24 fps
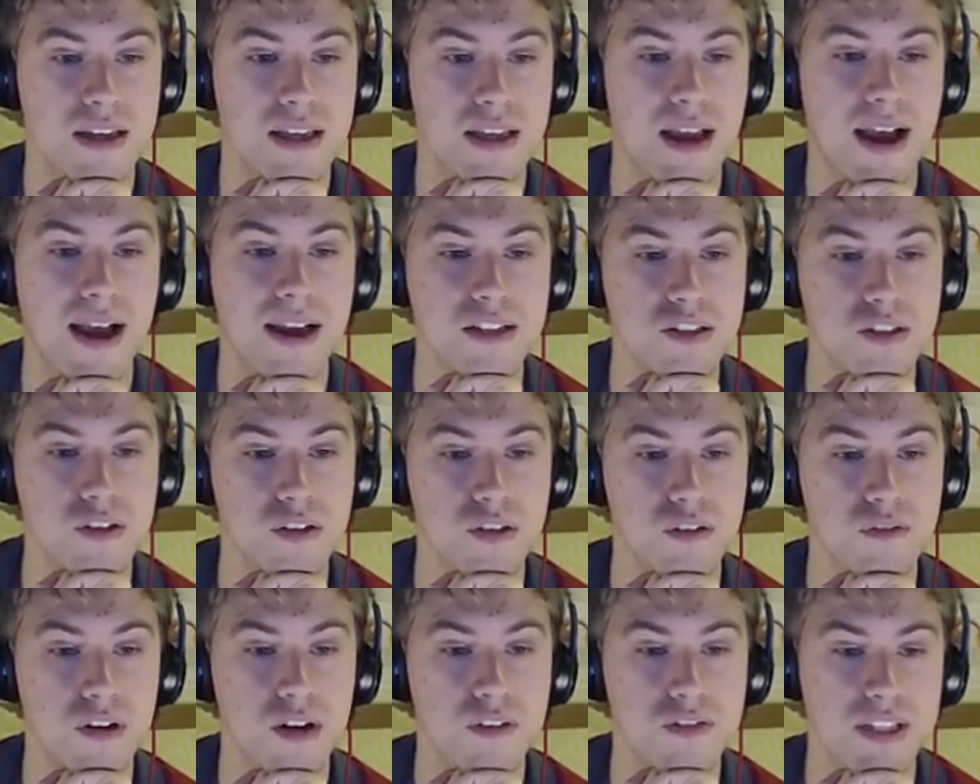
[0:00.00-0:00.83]
He has
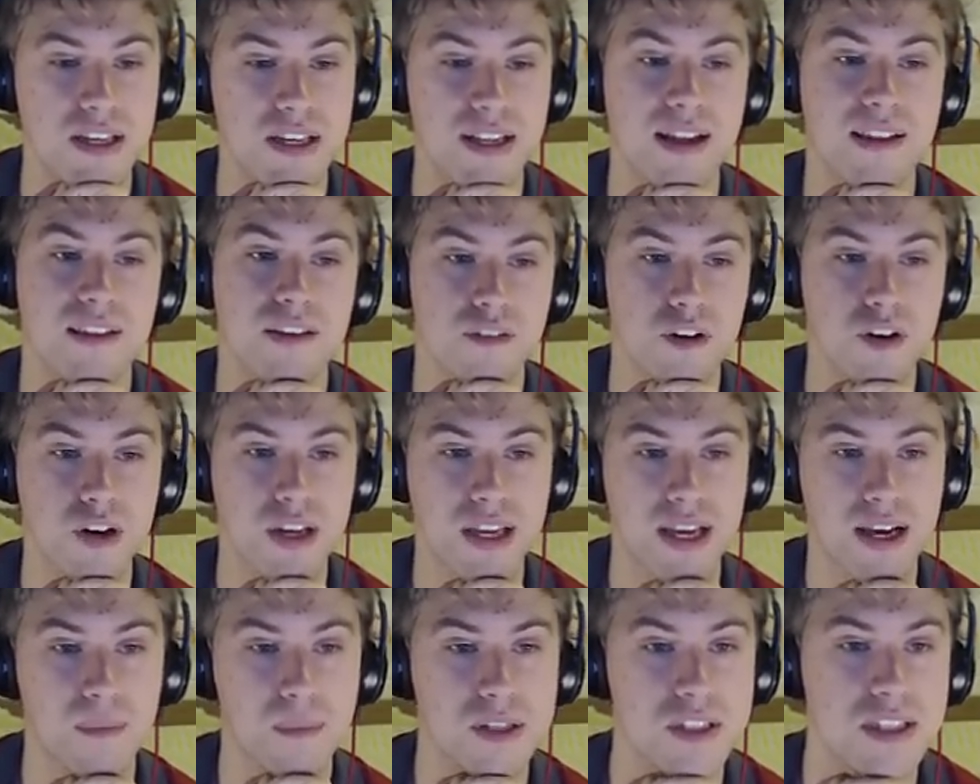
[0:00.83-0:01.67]
got the Rough Skin and the
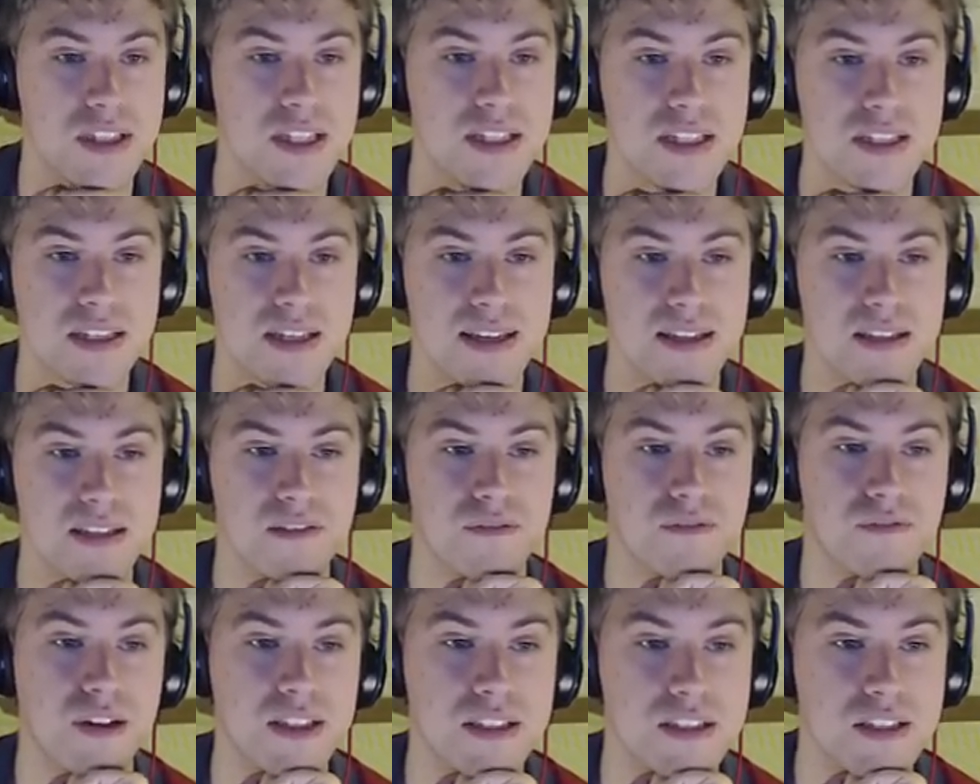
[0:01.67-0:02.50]
Rocky Helmet, so this is a
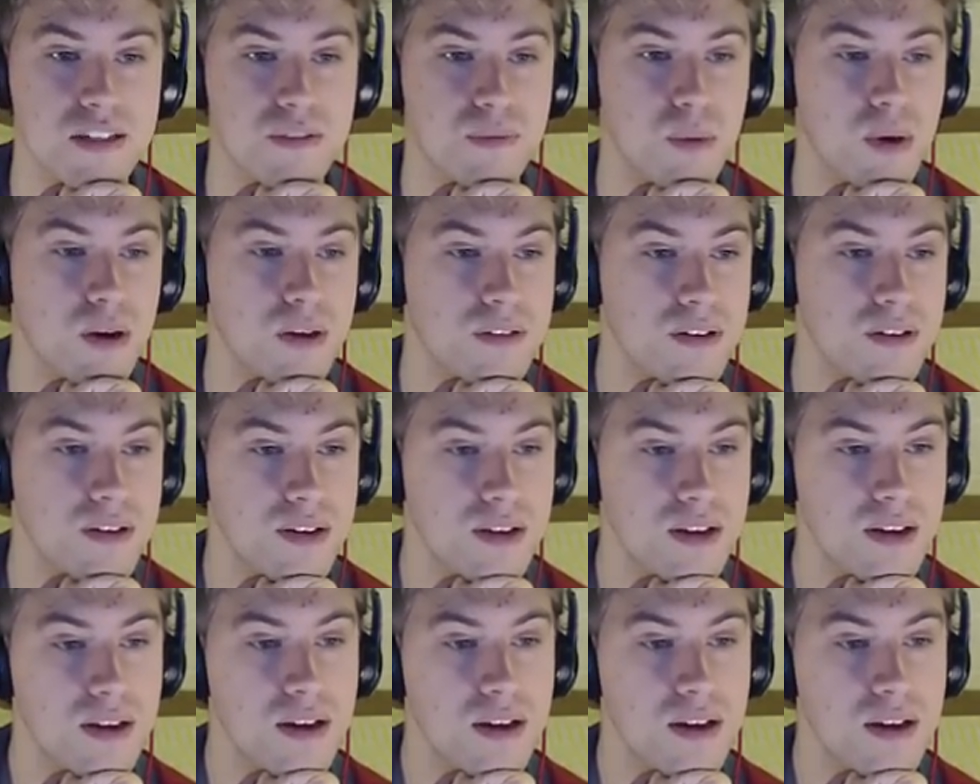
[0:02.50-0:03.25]
defensive one.